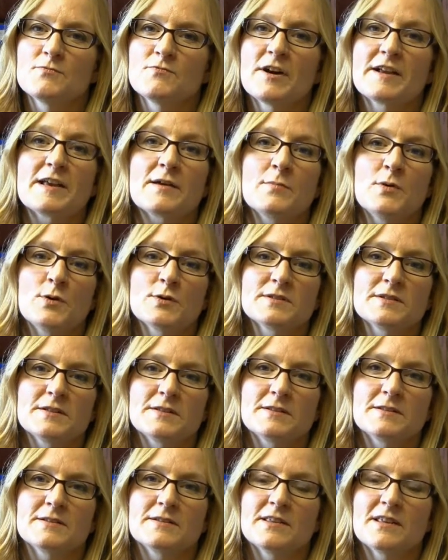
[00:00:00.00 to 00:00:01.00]
really
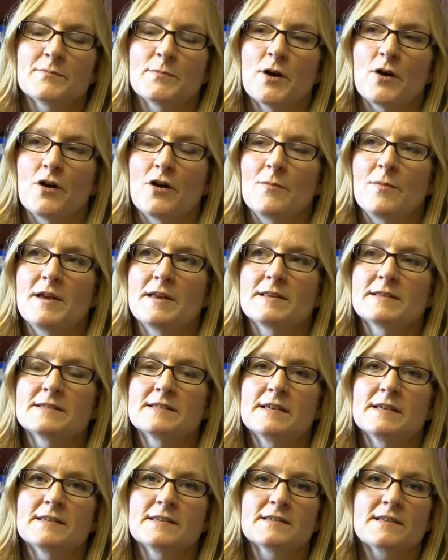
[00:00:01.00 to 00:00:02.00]
important to the poem. It's
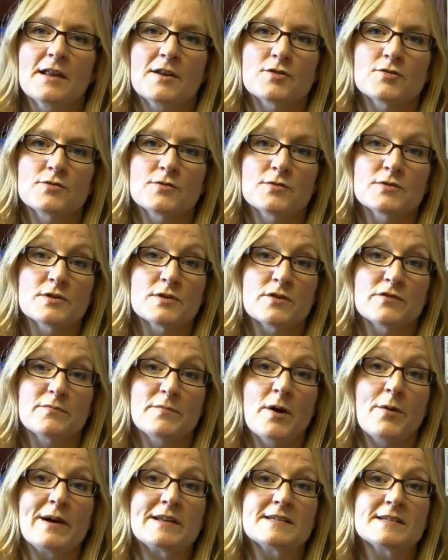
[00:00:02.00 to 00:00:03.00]
central sort of
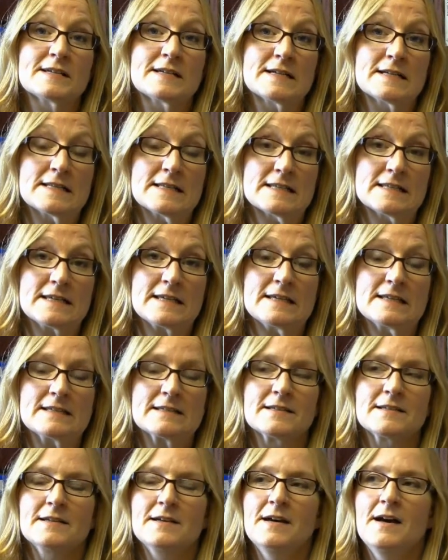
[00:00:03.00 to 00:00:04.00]
poetic
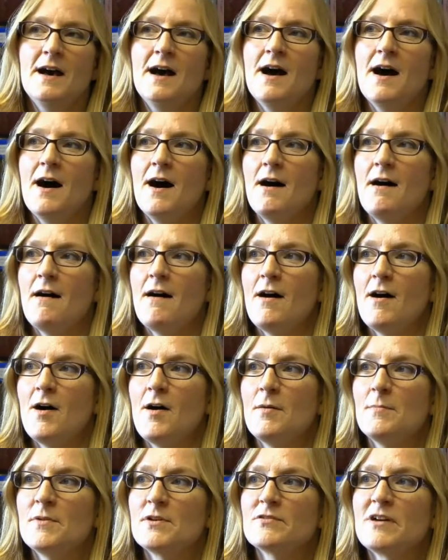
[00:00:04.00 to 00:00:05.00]
conceit.
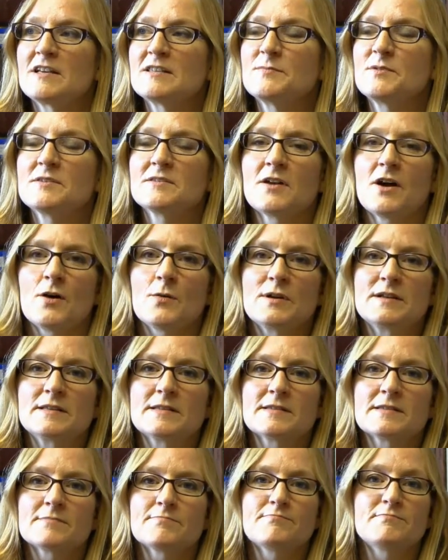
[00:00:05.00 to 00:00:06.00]
Erasmus
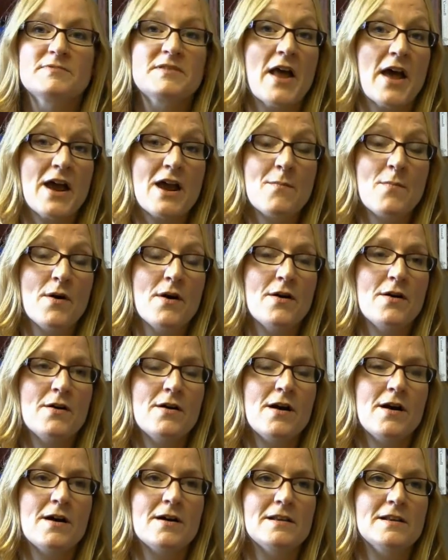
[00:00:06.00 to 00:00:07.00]
Darwin's
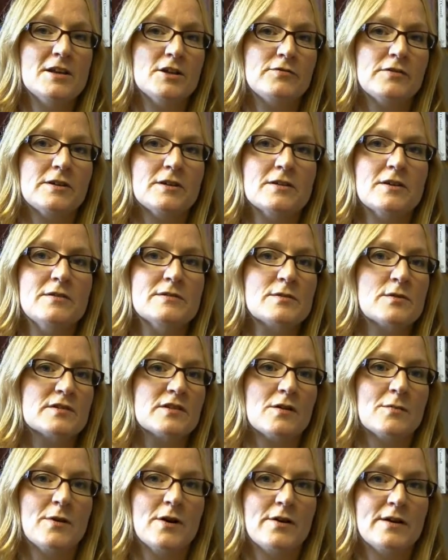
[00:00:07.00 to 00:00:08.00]
neighbour at Lichfield, who is
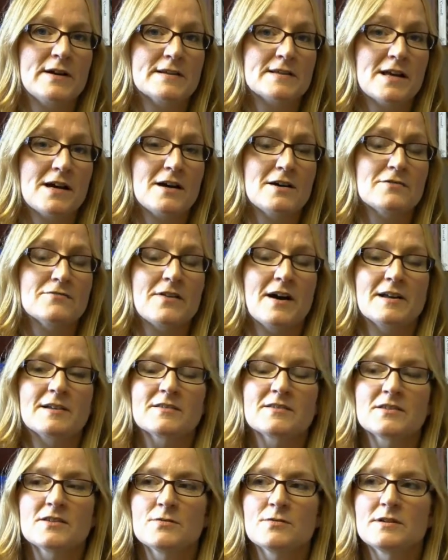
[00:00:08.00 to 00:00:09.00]
also a poet herself, Anna
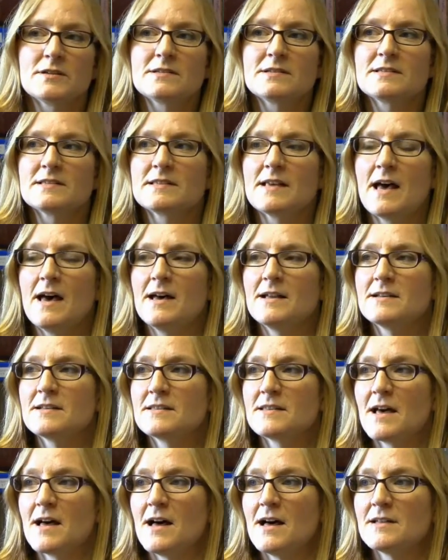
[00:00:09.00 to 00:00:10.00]
Seward, said
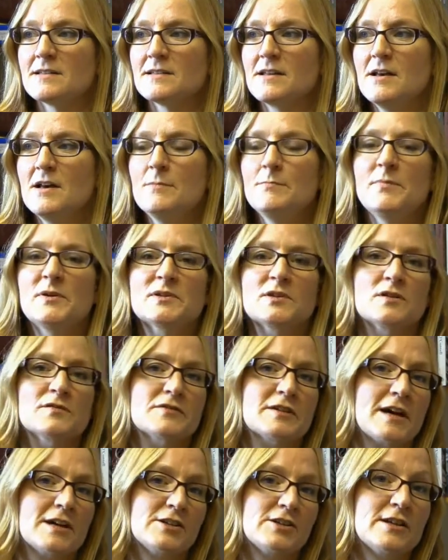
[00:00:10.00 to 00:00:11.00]
that
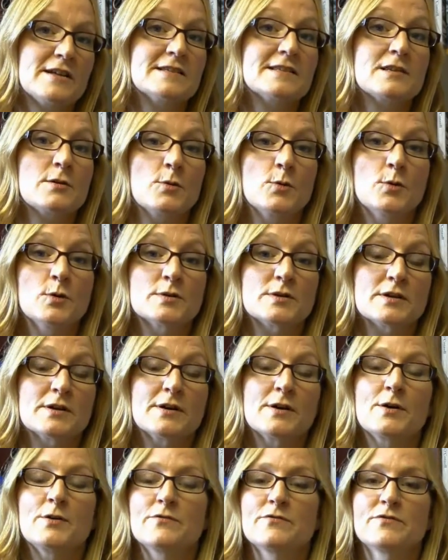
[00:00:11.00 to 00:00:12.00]
personification is the
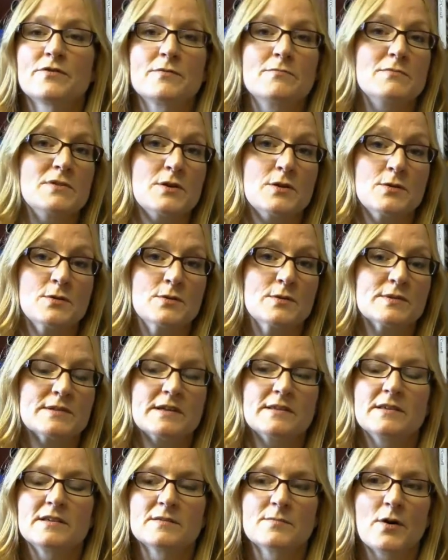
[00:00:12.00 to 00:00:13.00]
order of the muse
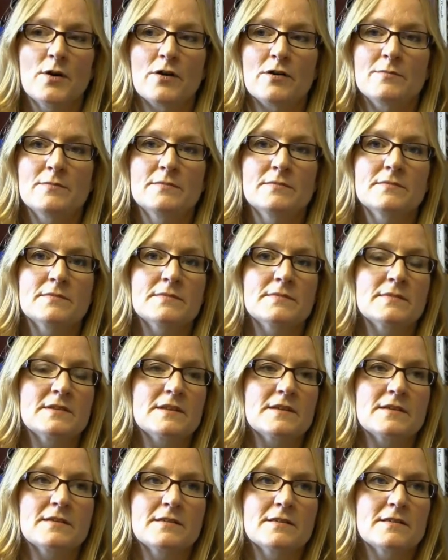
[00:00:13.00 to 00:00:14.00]
in this poem.
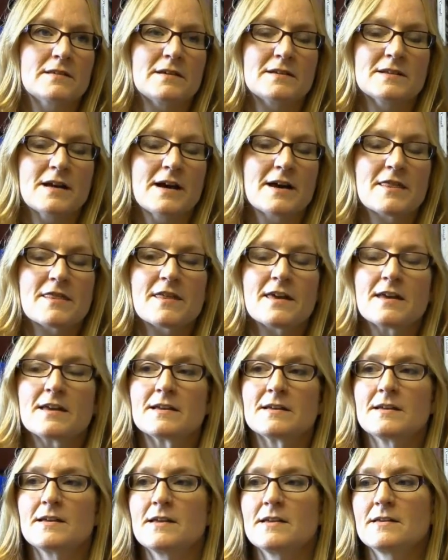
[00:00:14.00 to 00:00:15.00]
The entire
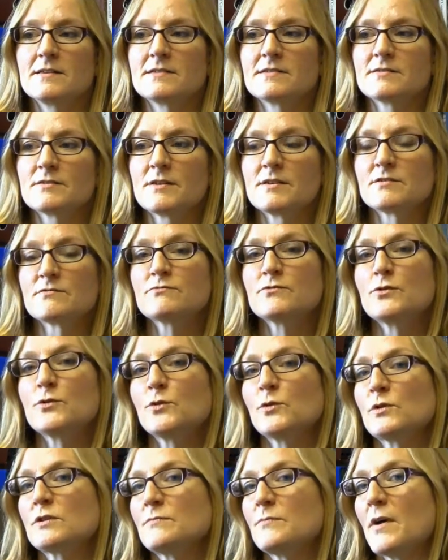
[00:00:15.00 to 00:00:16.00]
thing is
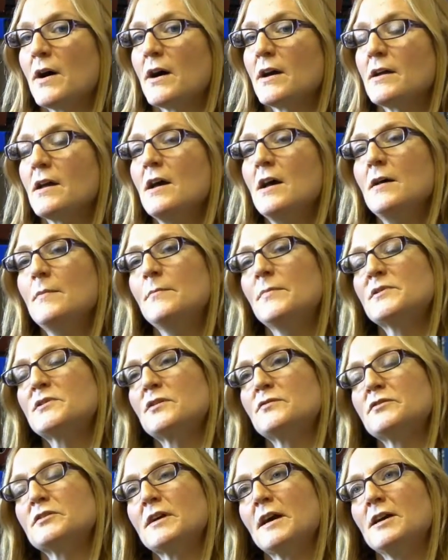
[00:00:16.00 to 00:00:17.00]
ruled by
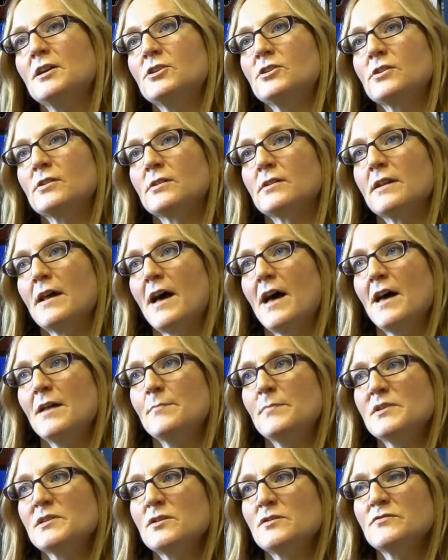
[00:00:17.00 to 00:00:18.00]
personification. And
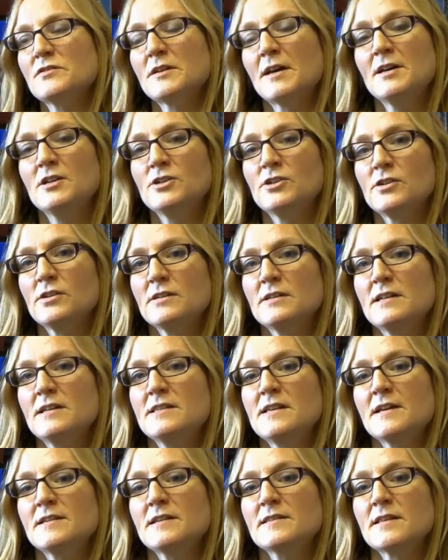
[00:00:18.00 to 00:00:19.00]
personification in
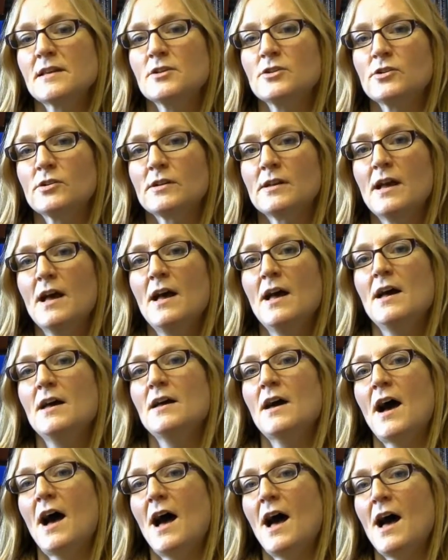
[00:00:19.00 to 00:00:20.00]
the 18th century
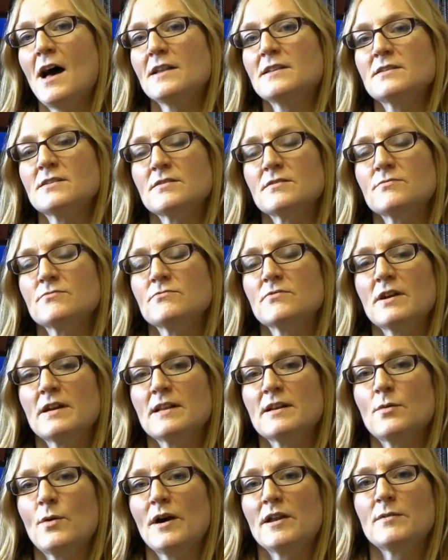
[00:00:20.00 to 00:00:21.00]
had
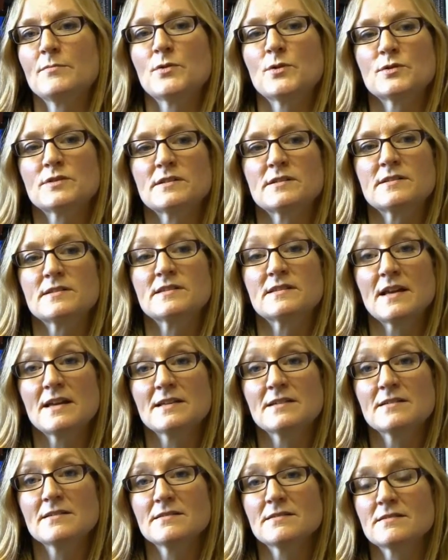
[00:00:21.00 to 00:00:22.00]
really quite an important
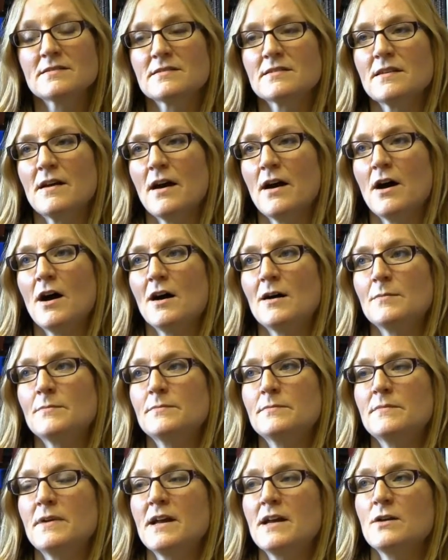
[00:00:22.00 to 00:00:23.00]
status.
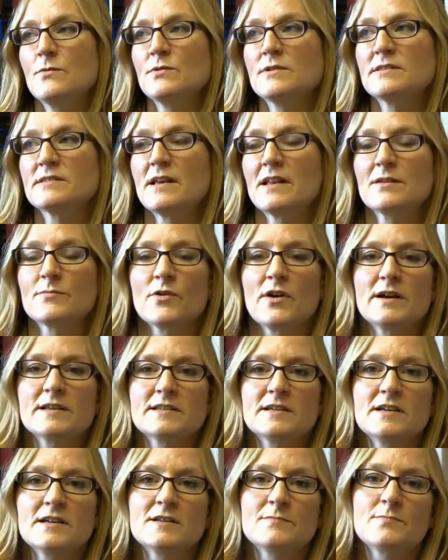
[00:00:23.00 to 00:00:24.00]
It was
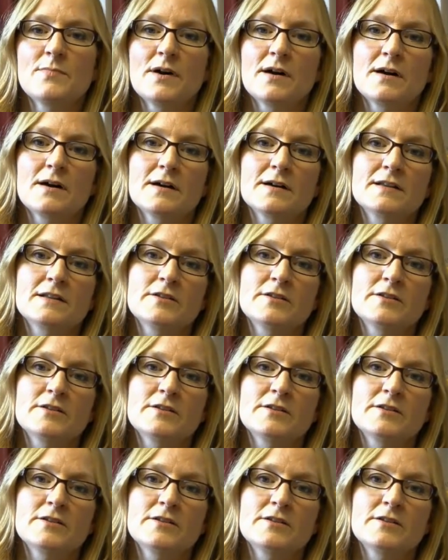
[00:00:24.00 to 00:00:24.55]
celebrated by